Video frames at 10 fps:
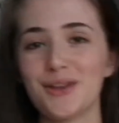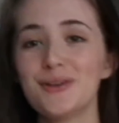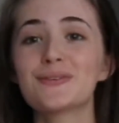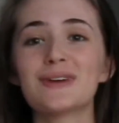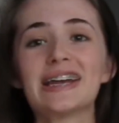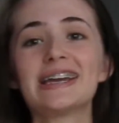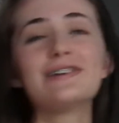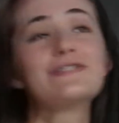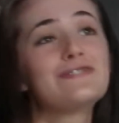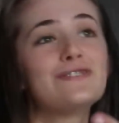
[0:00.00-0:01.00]
Are you
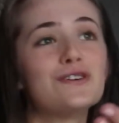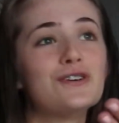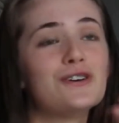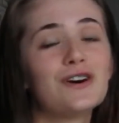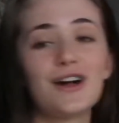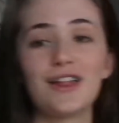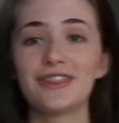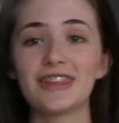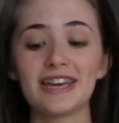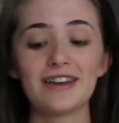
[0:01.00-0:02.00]
ready for
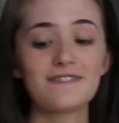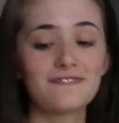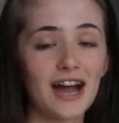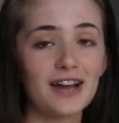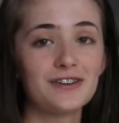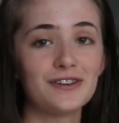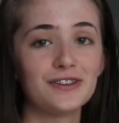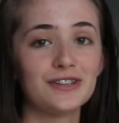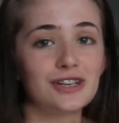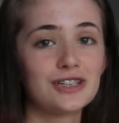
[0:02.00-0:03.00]
the
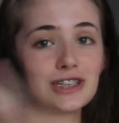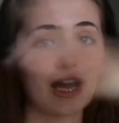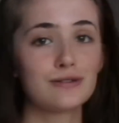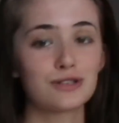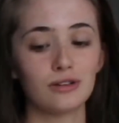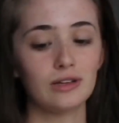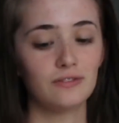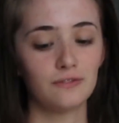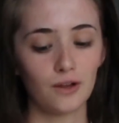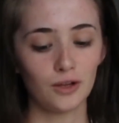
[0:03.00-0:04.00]
final total of
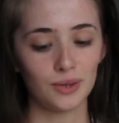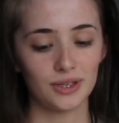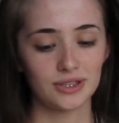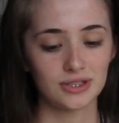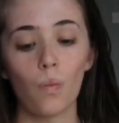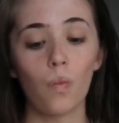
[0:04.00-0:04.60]
followers?